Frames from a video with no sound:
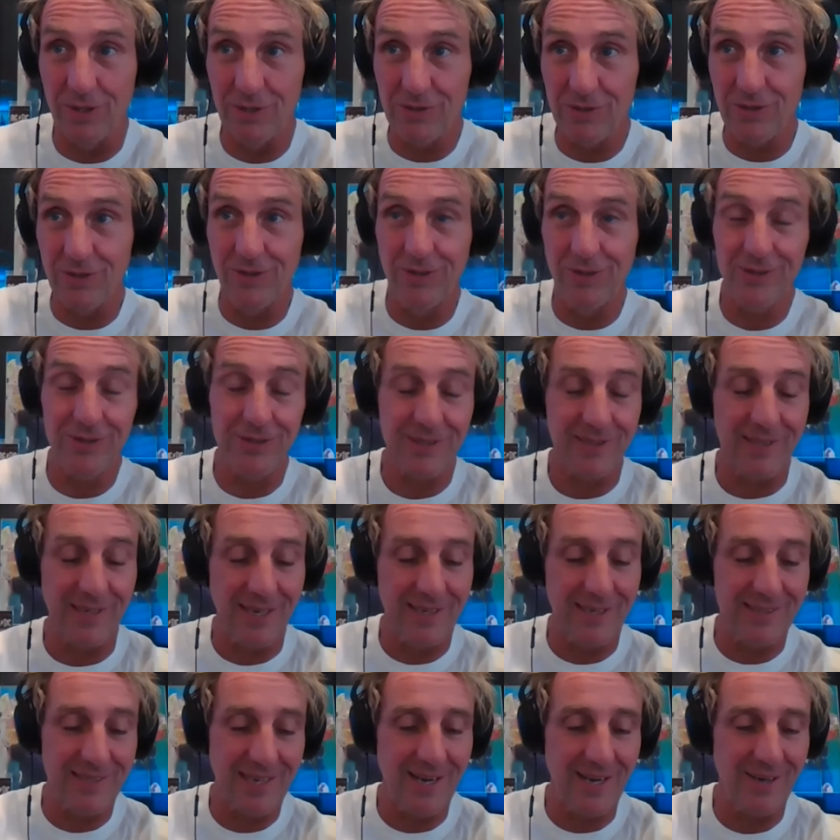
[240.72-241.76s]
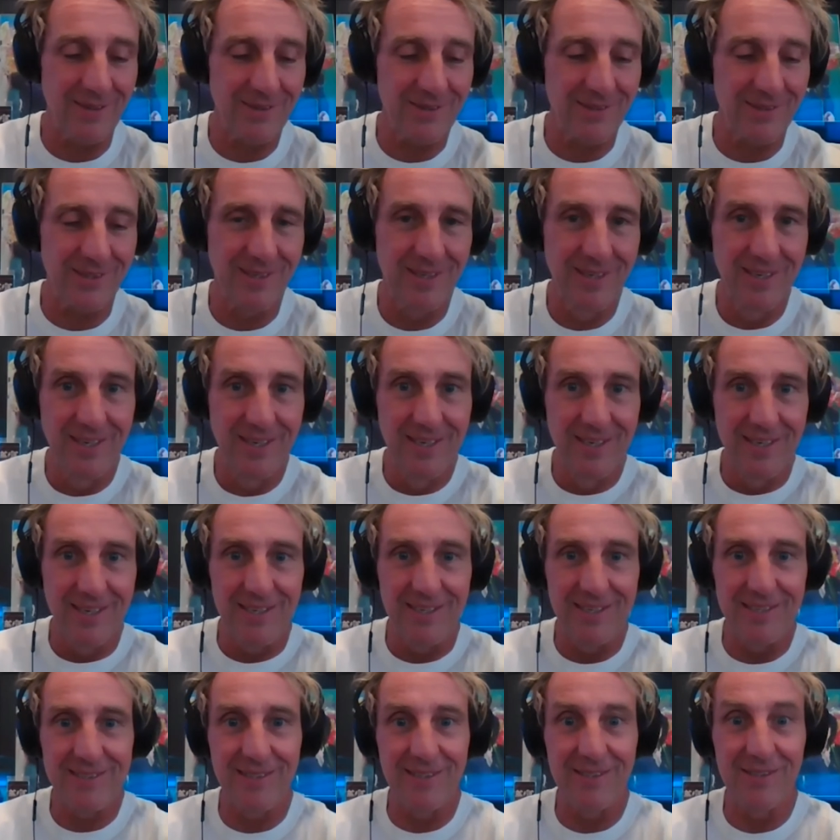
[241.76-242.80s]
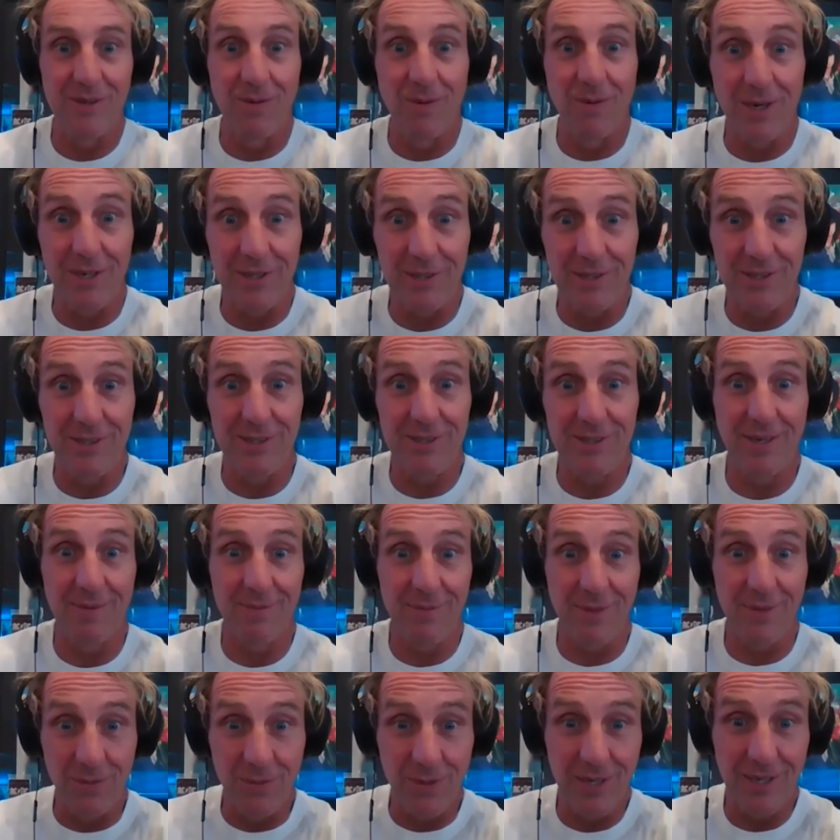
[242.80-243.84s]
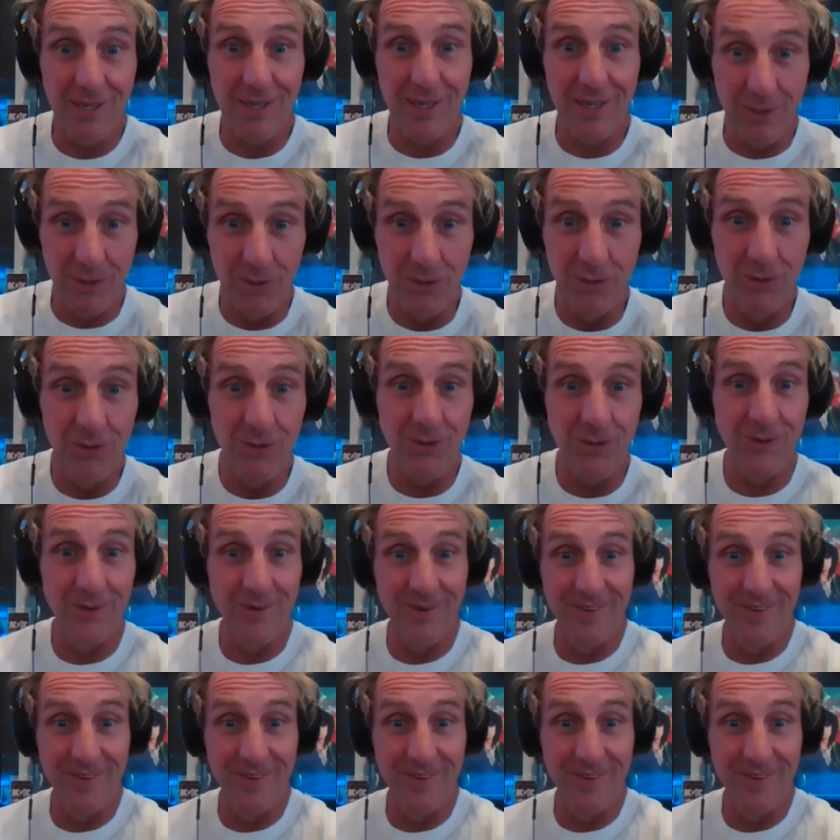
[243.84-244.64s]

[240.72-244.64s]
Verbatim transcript: studios this guy's house. And he says, You want to see something really cool?